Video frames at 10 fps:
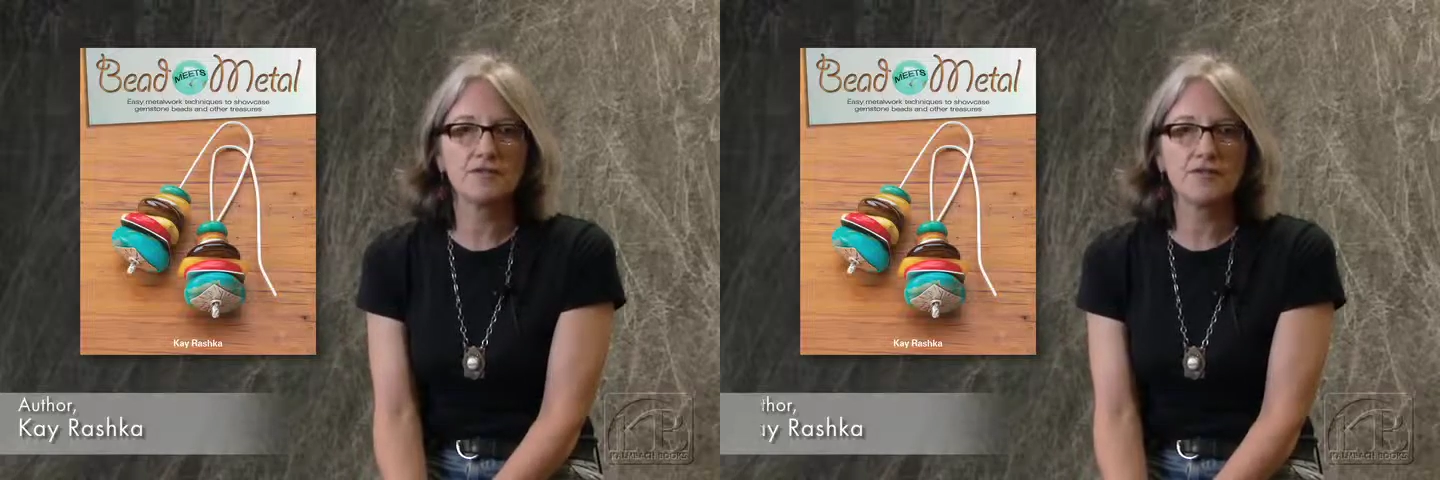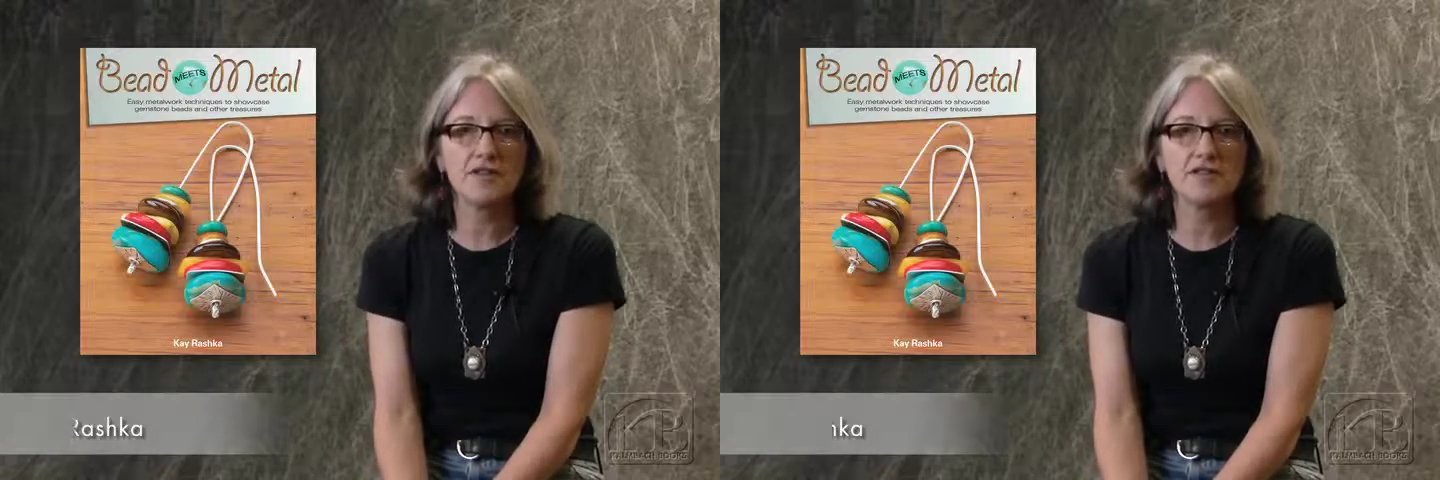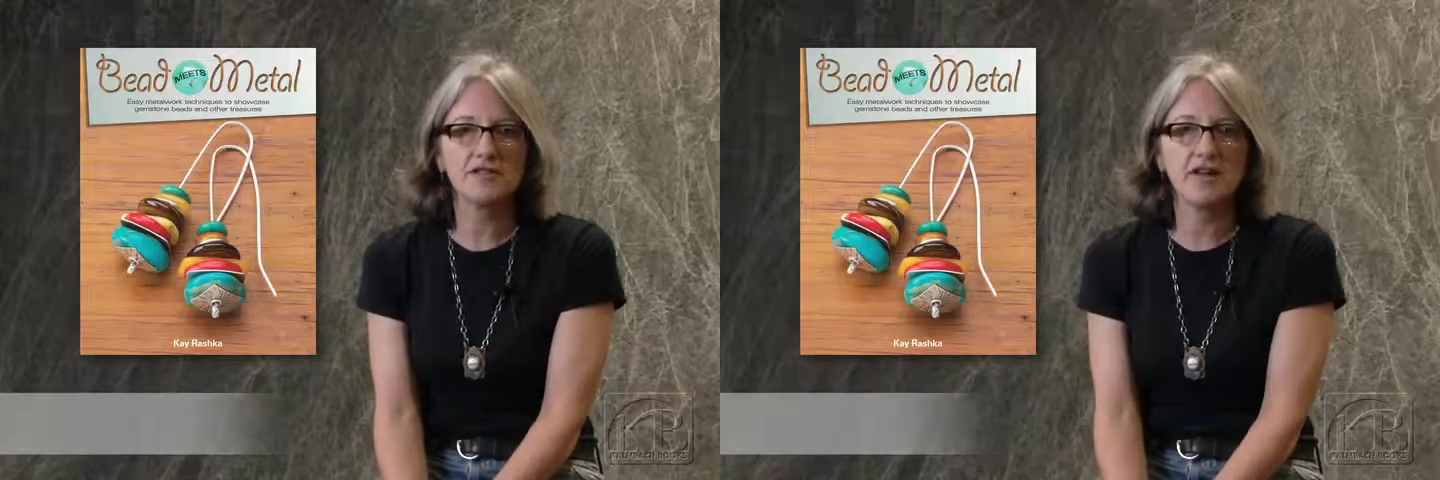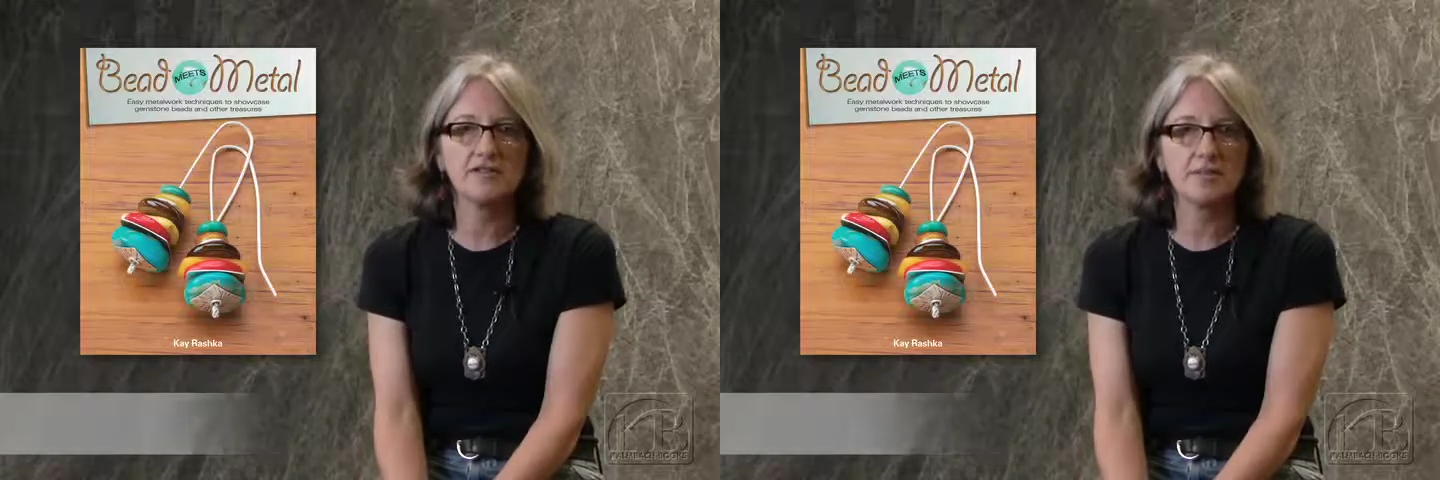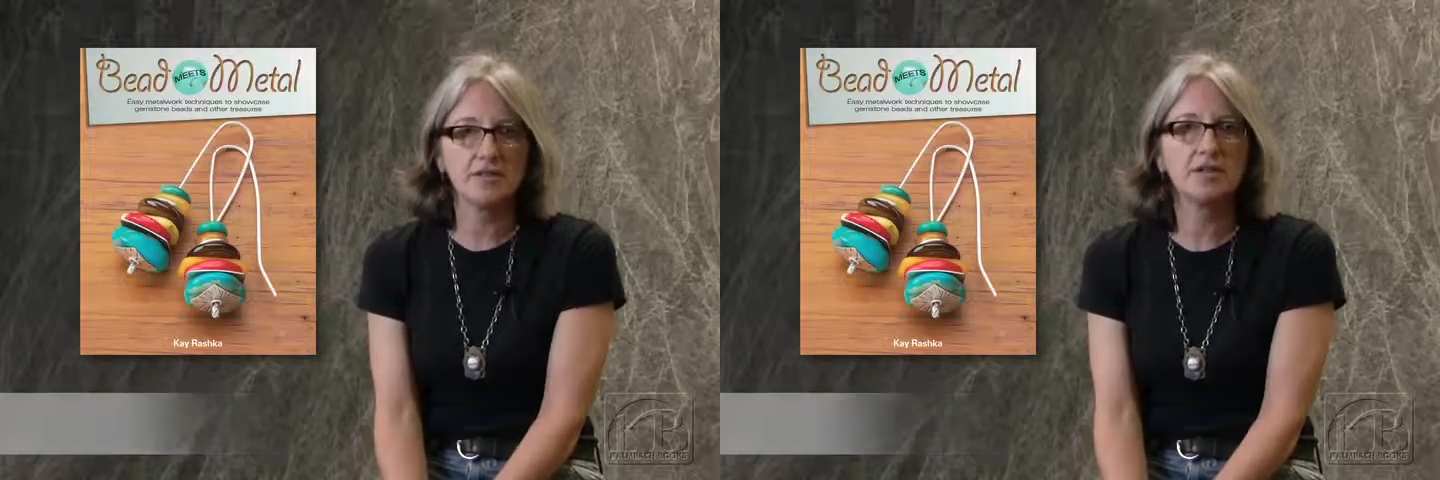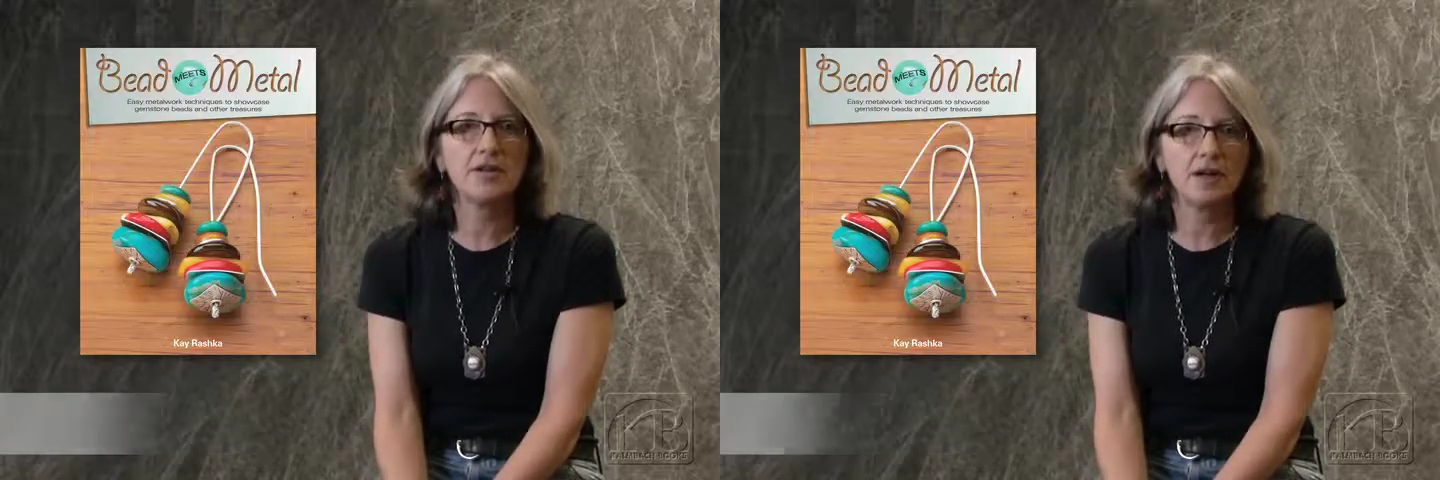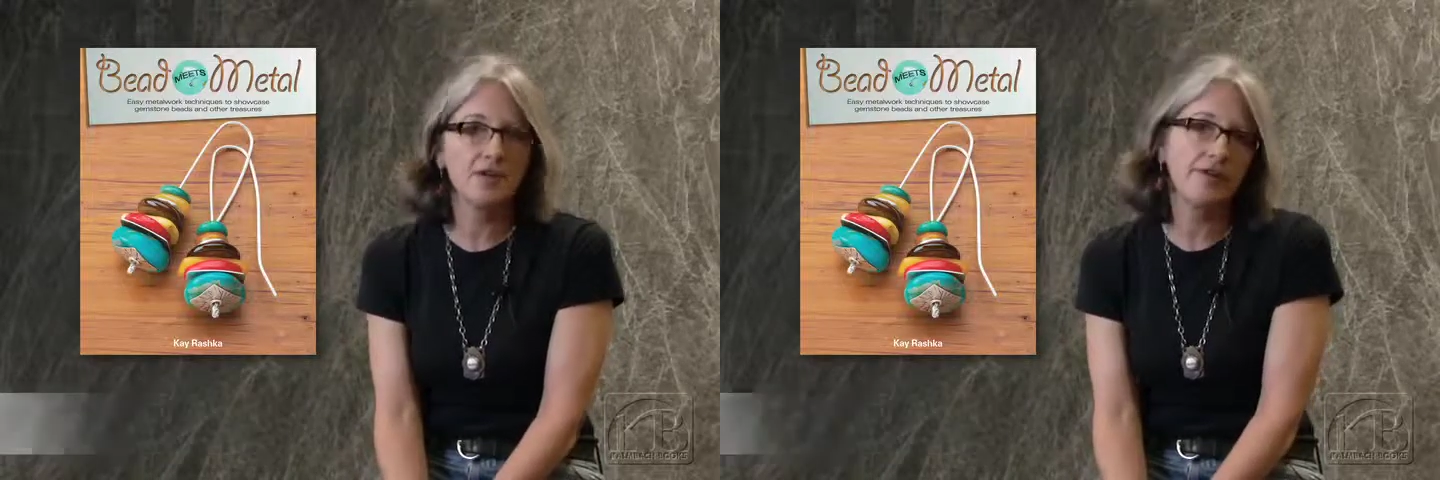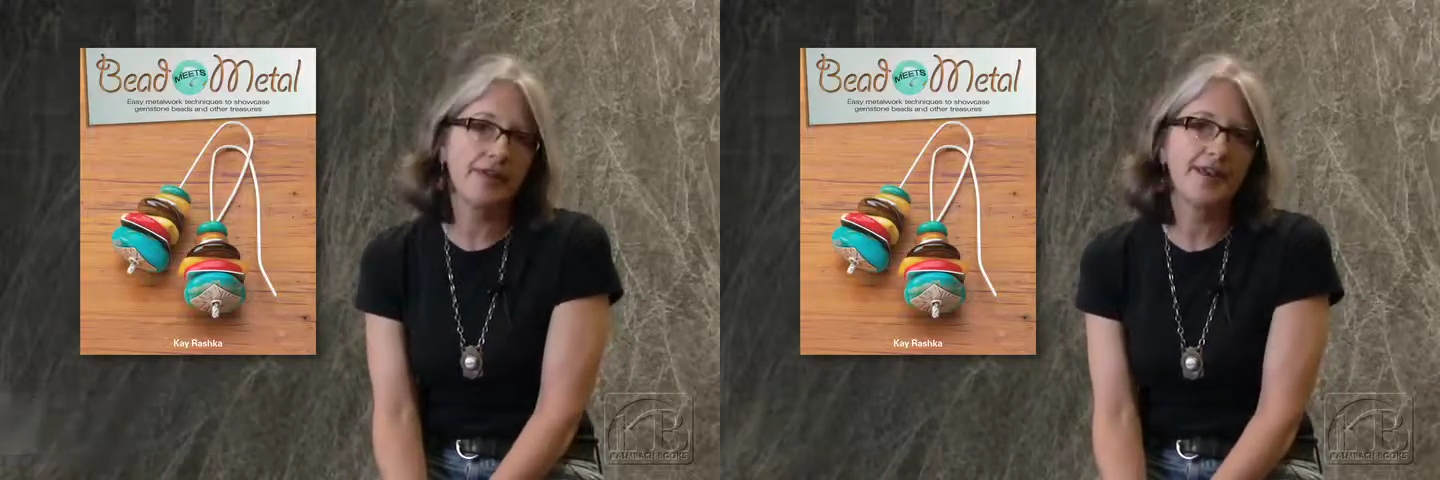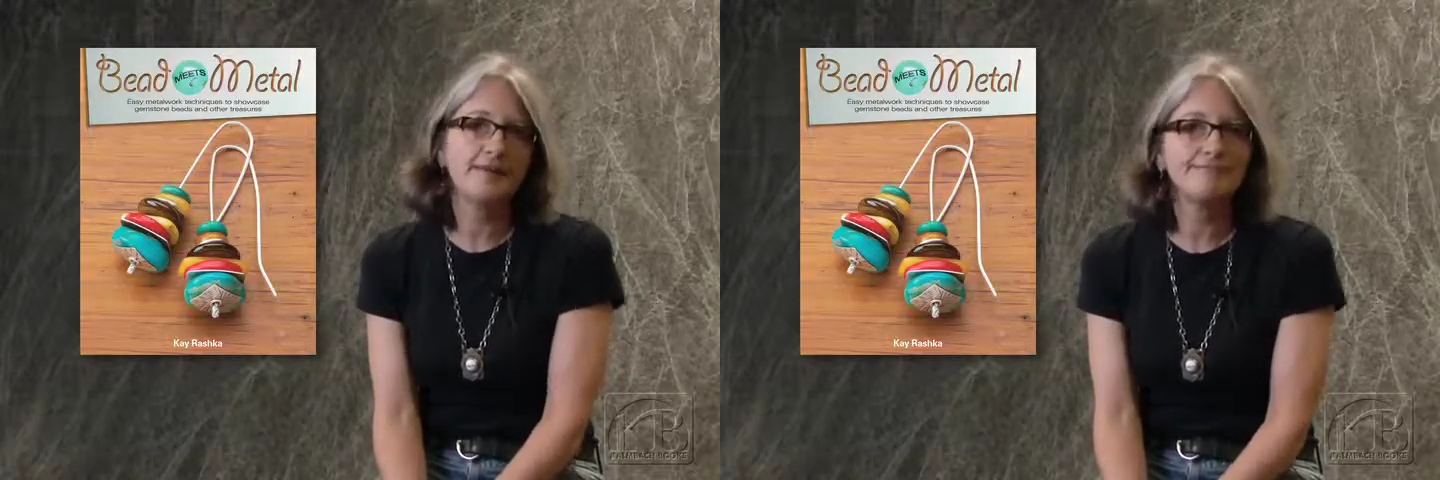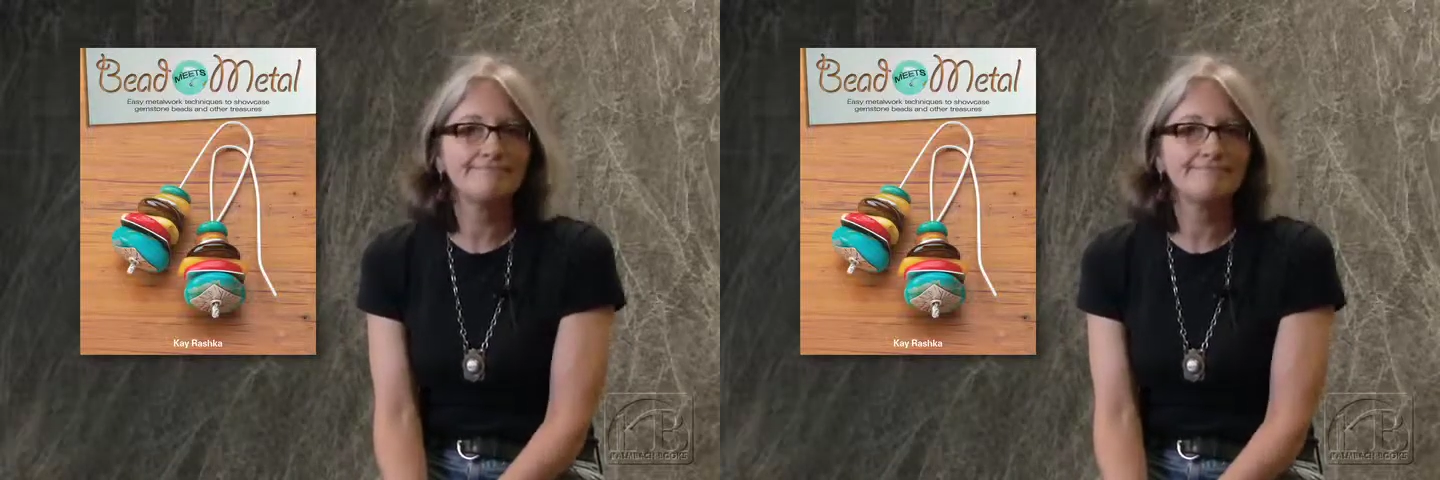for the designs I'm creating.